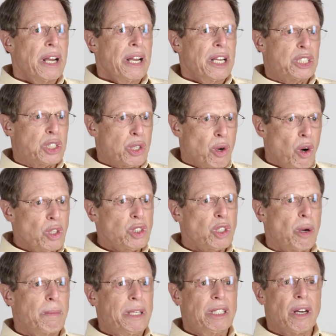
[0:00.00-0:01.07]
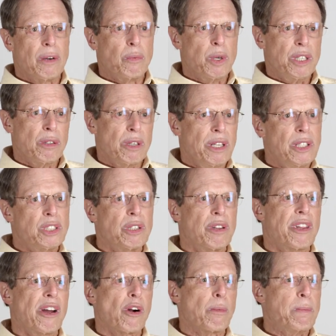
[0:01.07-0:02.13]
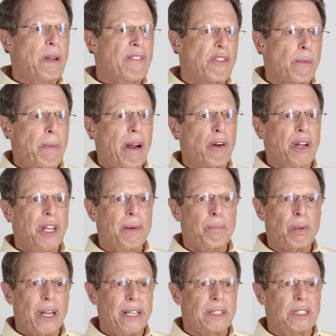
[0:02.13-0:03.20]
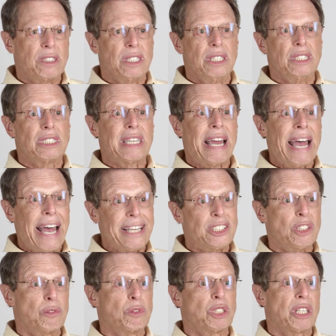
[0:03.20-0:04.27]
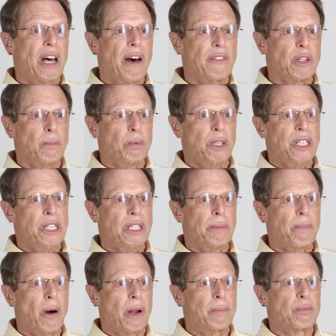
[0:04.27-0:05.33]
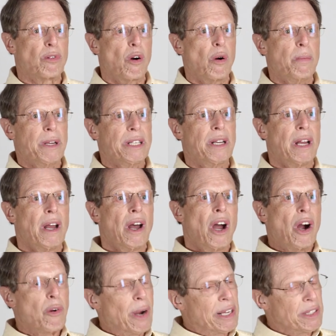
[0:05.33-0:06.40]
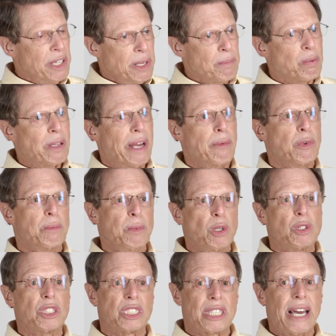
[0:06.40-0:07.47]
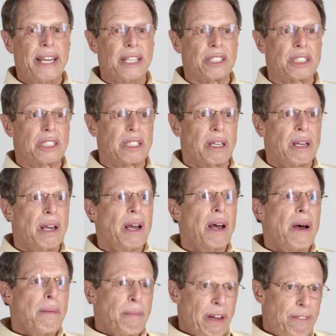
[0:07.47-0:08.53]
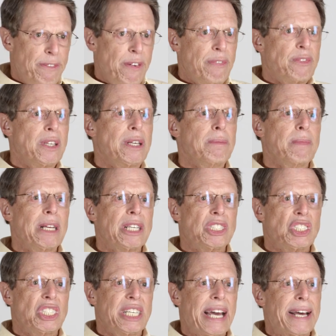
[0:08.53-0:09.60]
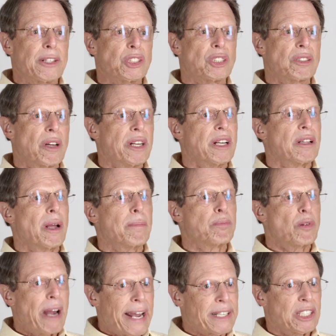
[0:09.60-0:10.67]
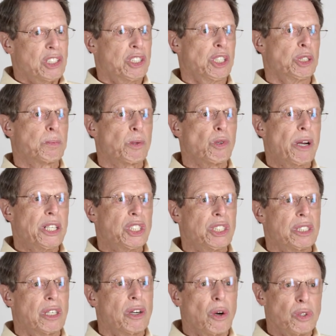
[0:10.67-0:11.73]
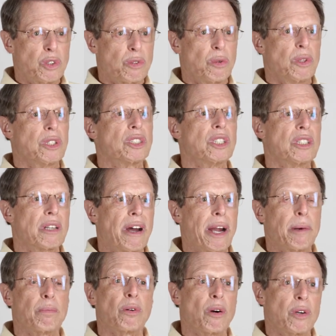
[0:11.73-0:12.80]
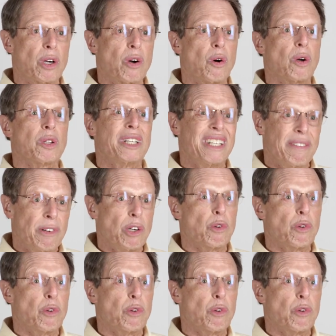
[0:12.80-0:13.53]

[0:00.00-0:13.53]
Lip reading: It should also be done when your initial therapy for peri-implant disease hasn't resolved the bleeding upon probing around an implant with mucositis. My 15-minute Seattle Study Club practice inspiration goes through this entire protocol in even